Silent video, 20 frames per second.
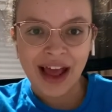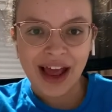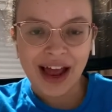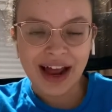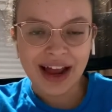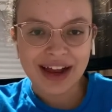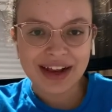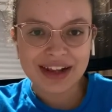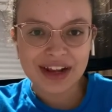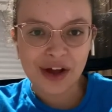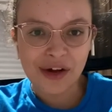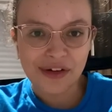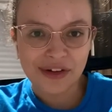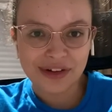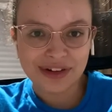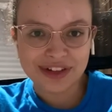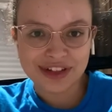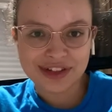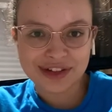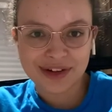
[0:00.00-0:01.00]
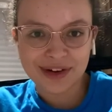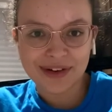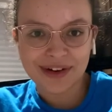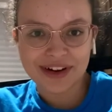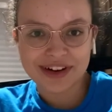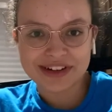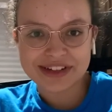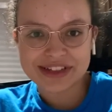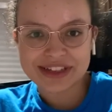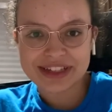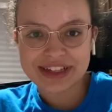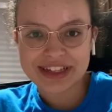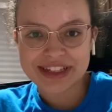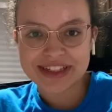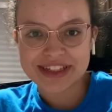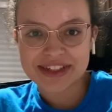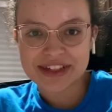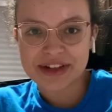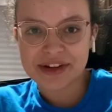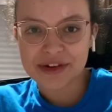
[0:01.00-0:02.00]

and all these colors is